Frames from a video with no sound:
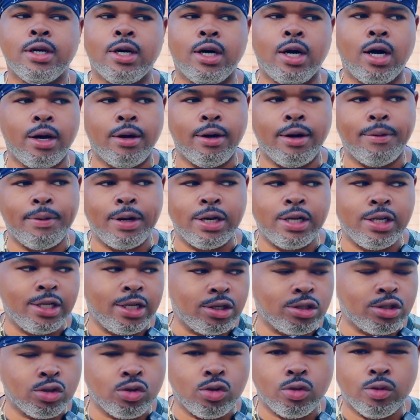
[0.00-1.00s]

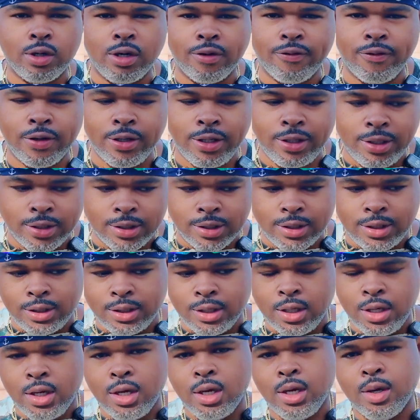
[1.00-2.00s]
Electrical roughing is
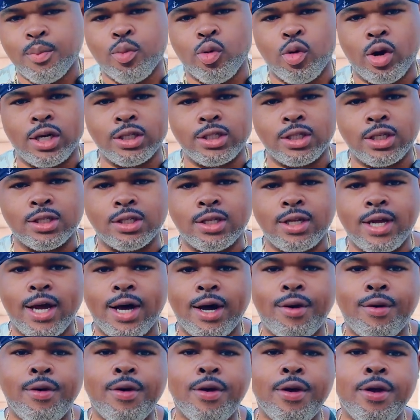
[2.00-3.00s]
in process
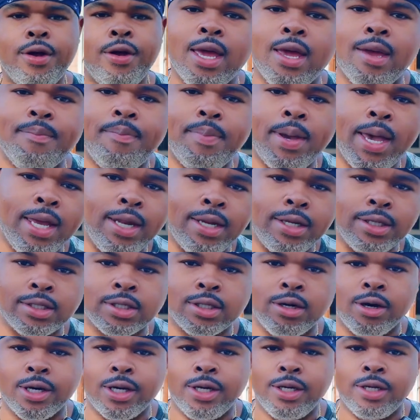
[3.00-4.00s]
now, and painting
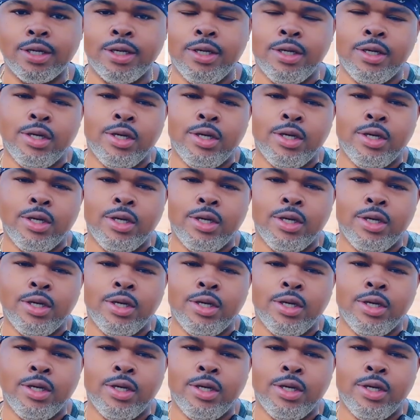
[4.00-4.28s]
started.